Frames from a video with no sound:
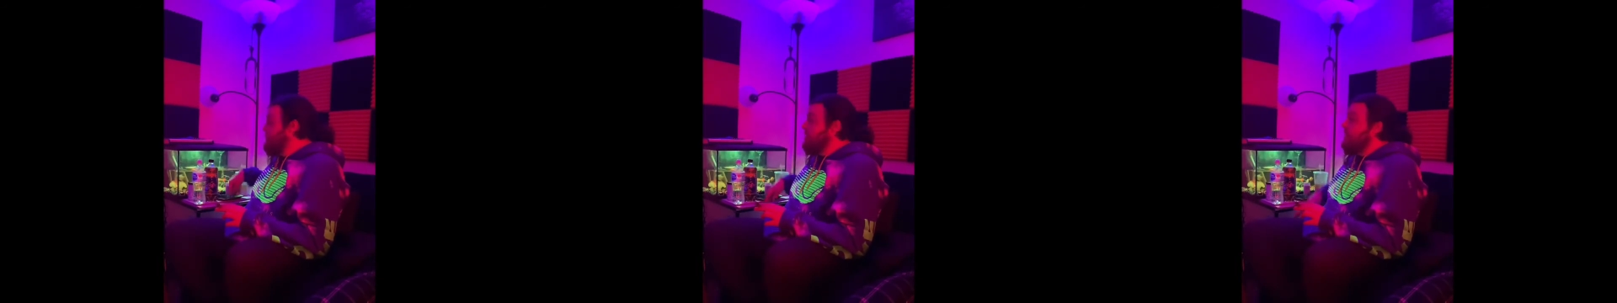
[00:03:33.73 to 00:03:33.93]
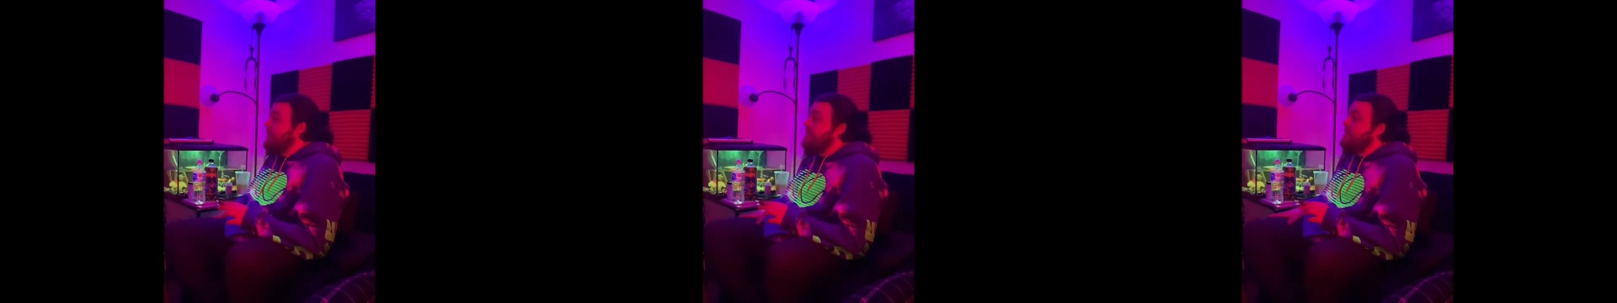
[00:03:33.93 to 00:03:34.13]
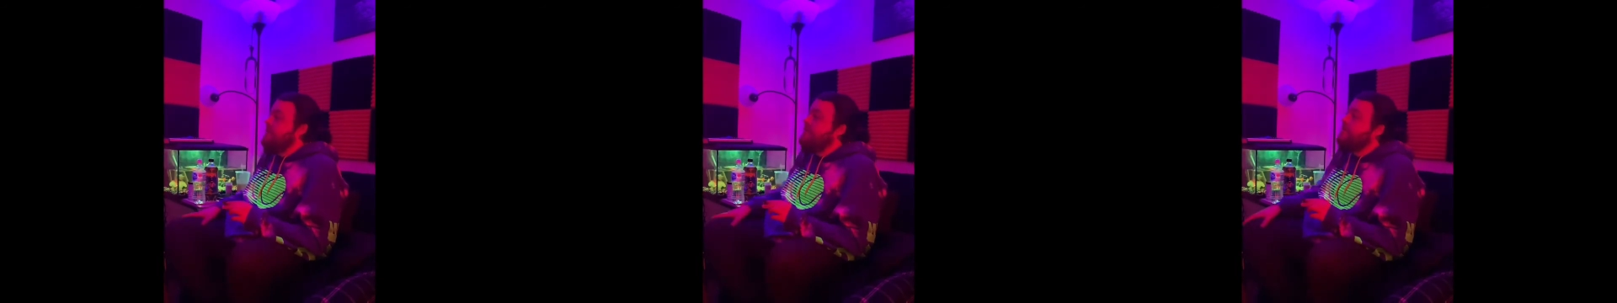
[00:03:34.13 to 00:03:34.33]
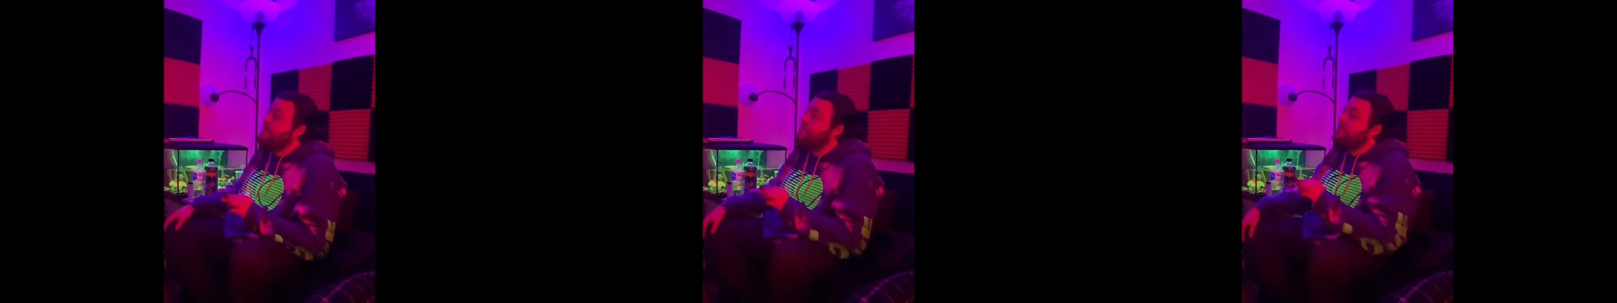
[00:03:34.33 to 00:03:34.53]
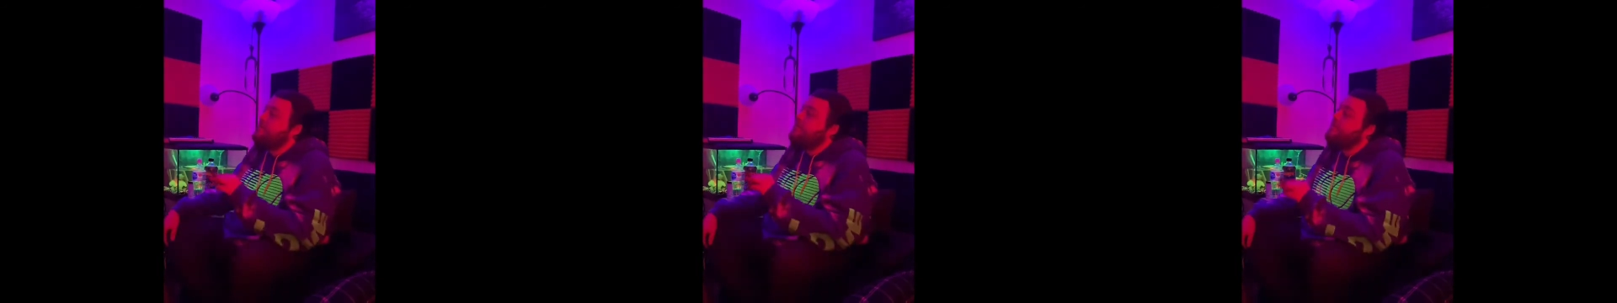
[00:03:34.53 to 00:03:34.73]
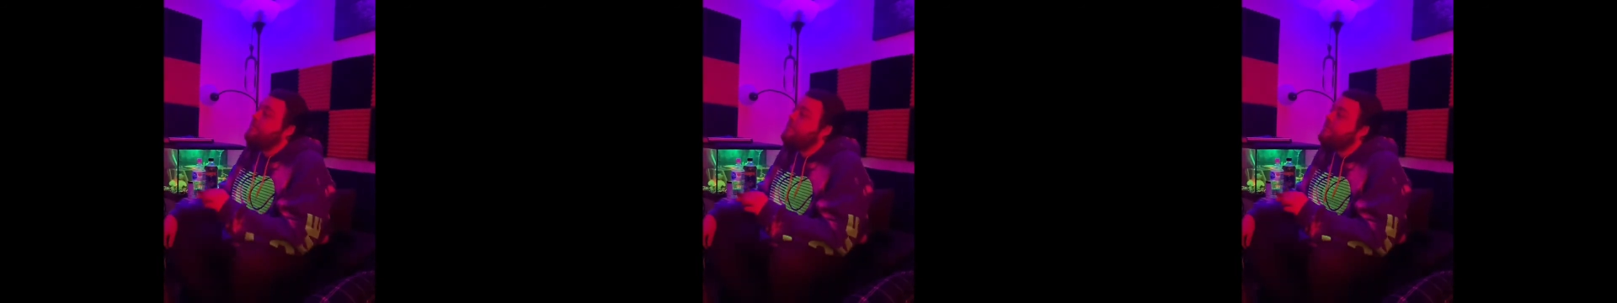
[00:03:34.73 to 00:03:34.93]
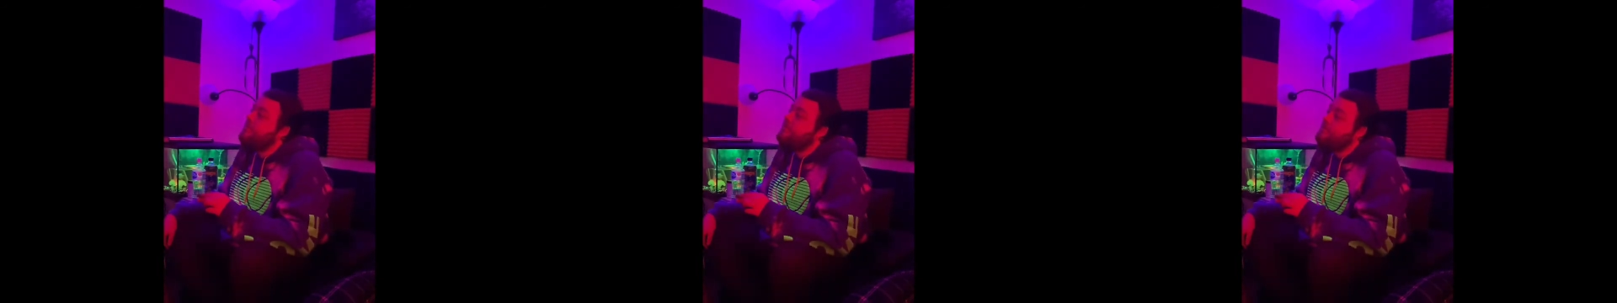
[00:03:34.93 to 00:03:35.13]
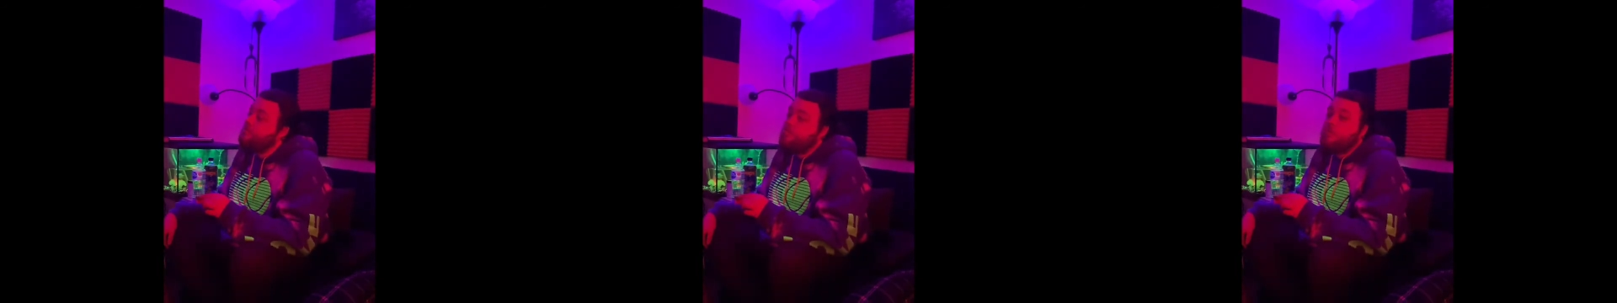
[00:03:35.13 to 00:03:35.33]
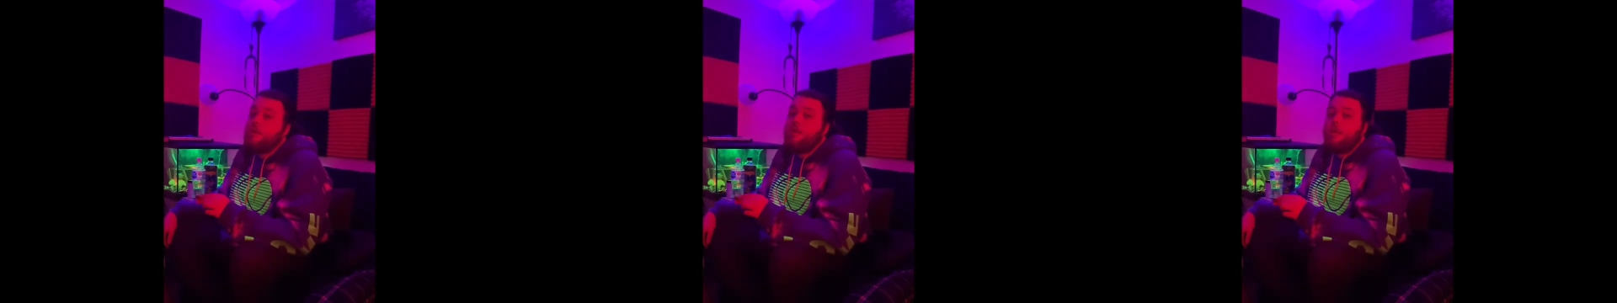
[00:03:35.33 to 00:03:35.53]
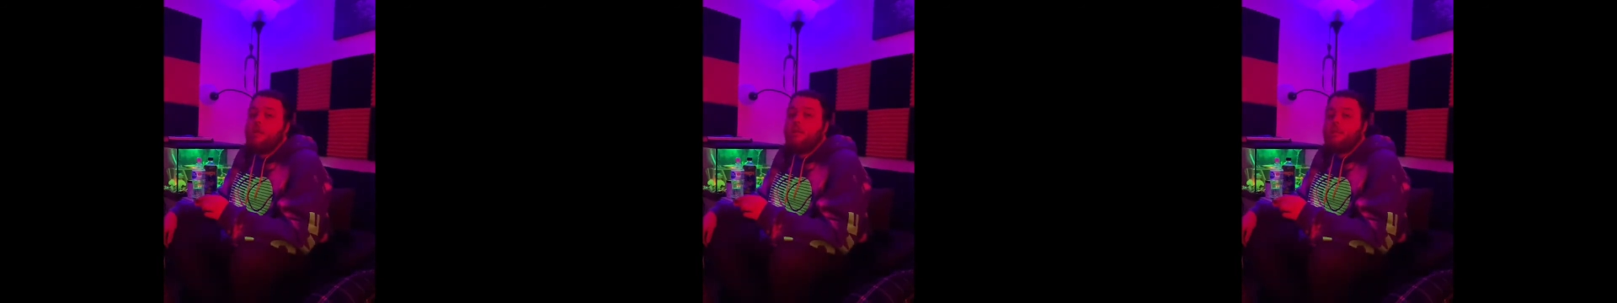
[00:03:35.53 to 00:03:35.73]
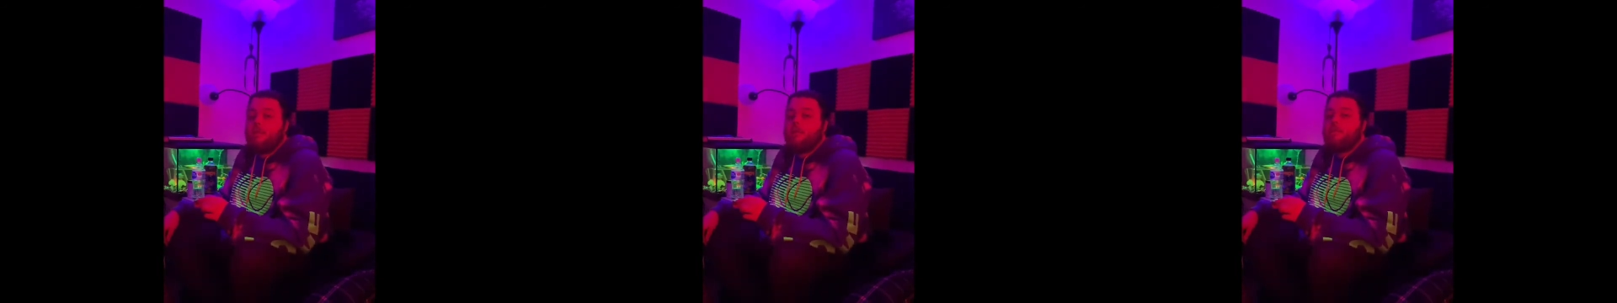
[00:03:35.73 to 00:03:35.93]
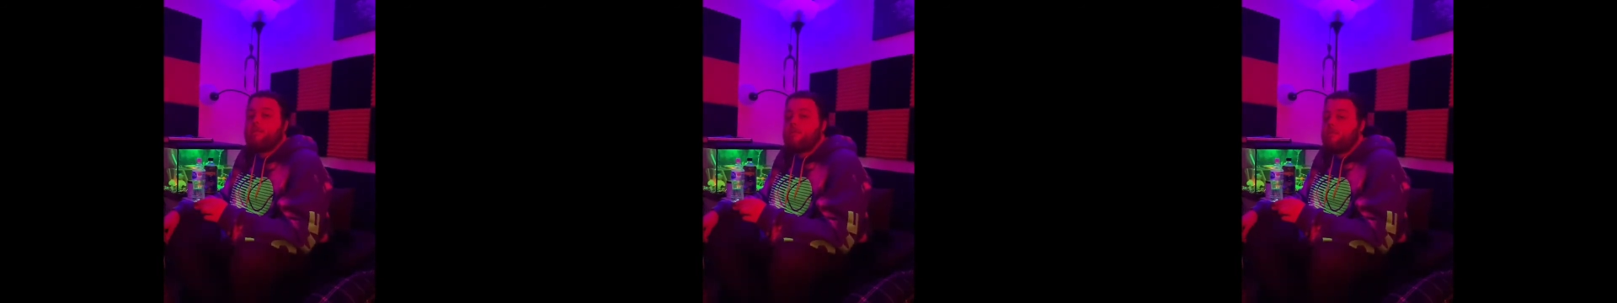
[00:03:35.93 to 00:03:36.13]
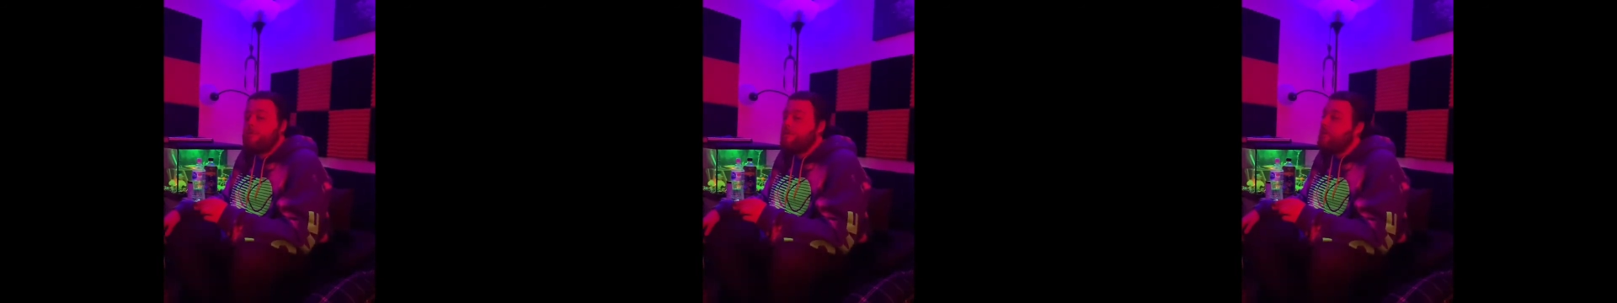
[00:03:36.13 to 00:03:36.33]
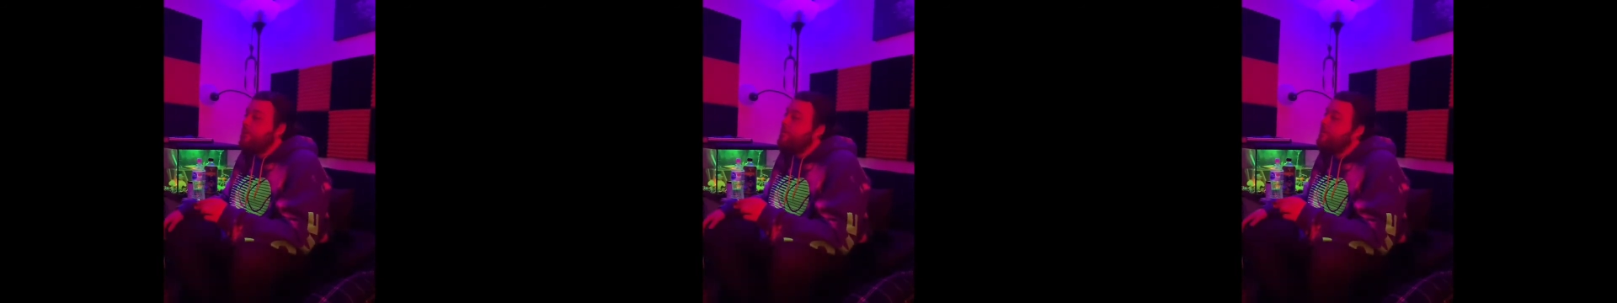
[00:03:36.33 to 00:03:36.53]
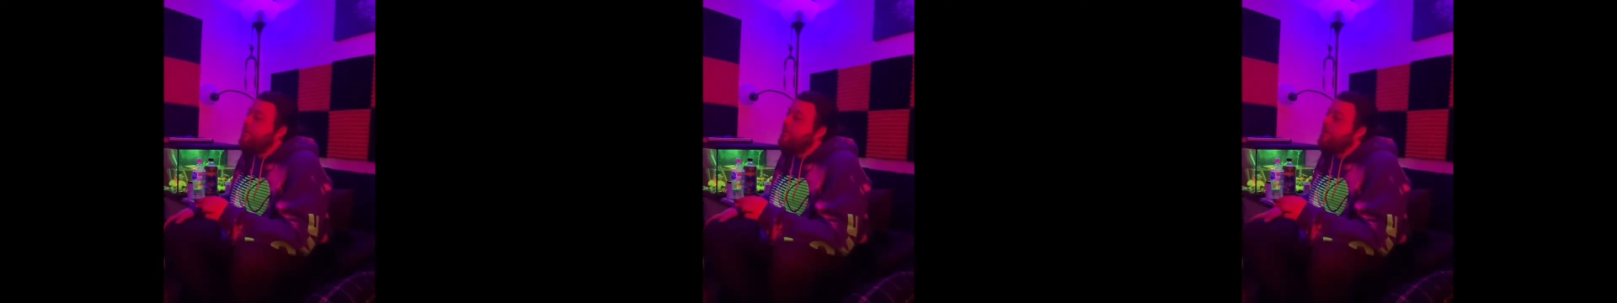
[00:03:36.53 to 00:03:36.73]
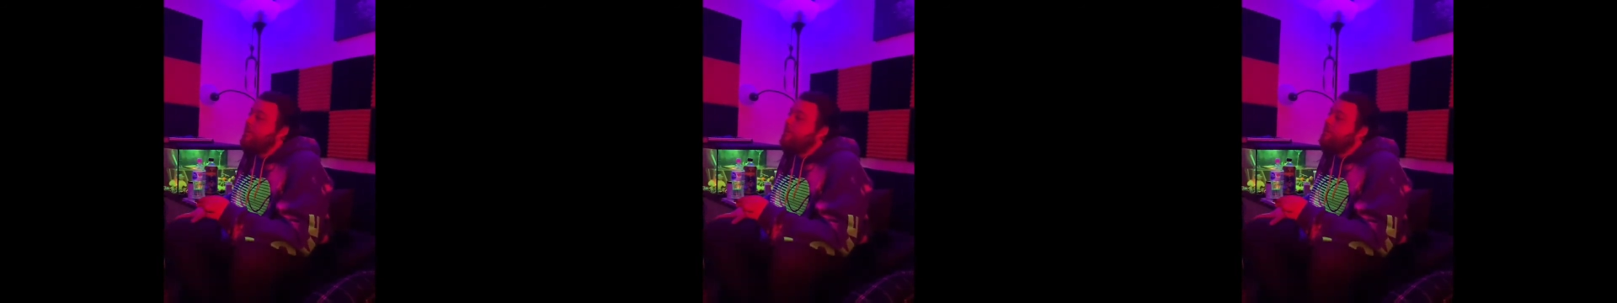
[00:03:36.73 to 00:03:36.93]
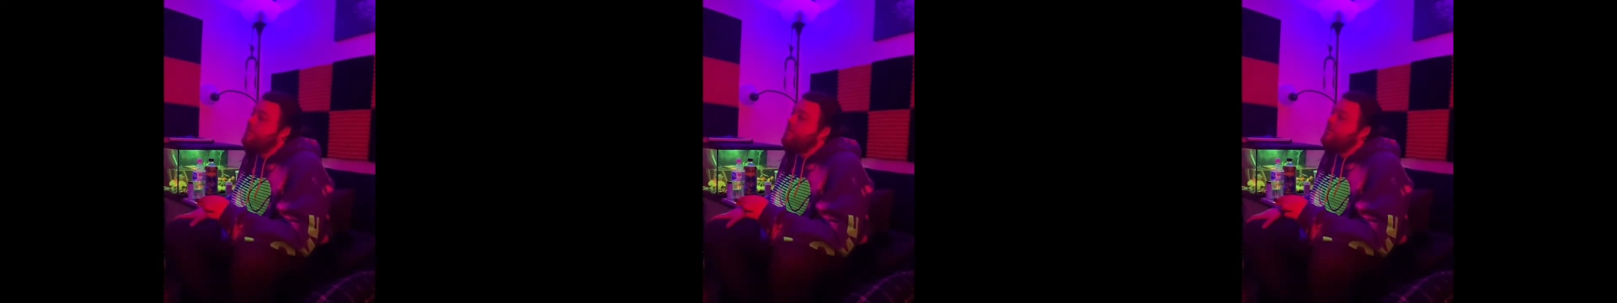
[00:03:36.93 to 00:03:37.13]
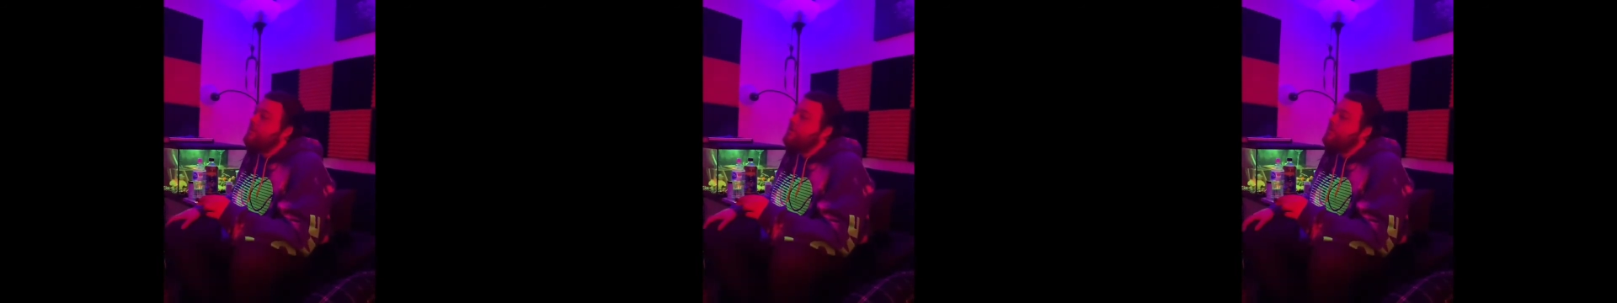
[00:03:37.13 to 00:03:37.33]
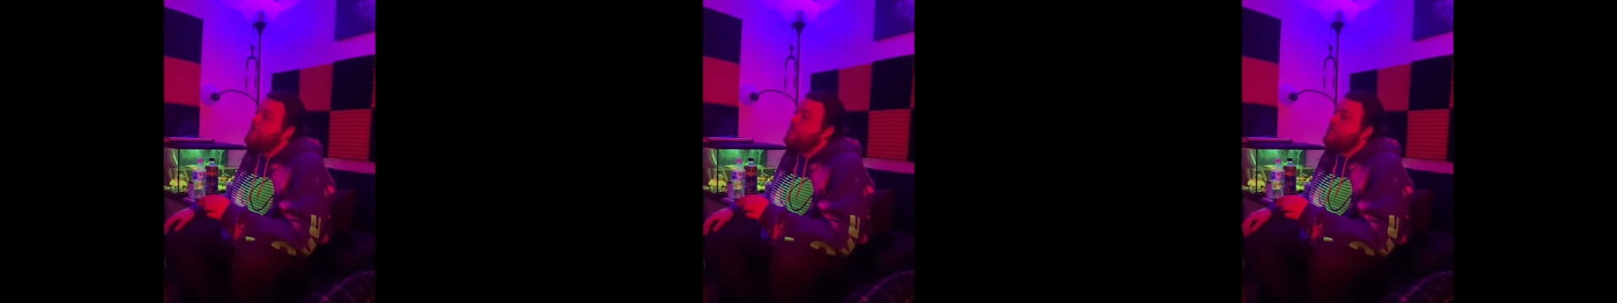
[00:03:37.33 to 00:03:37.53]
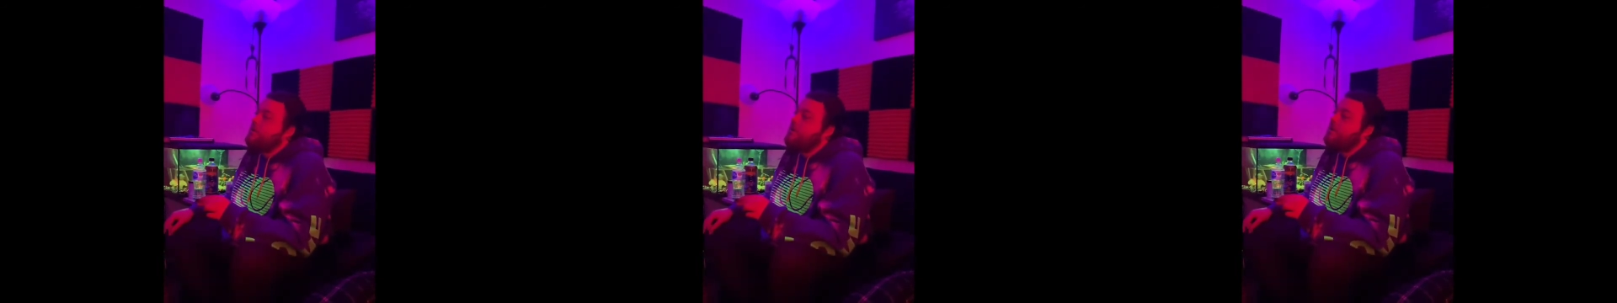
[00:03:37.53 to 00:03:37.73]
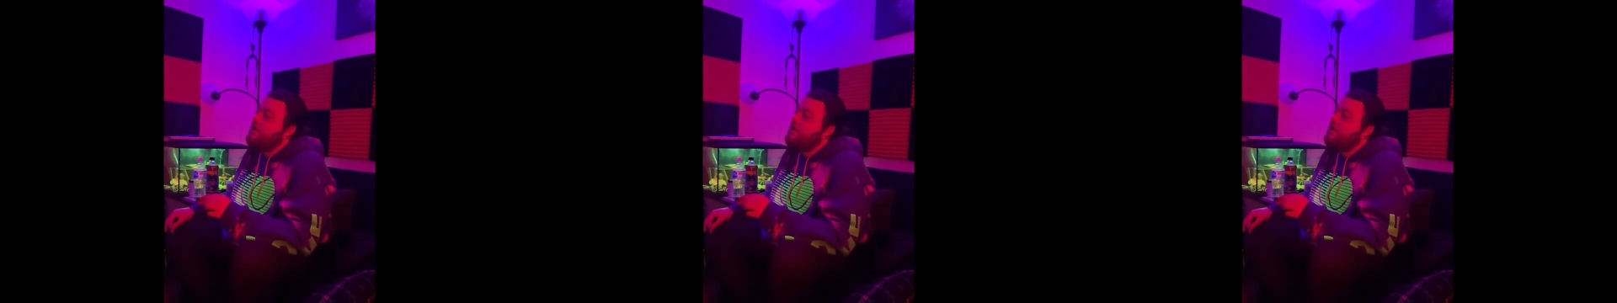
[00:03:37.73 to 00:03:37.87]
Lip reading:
(no speaker visible)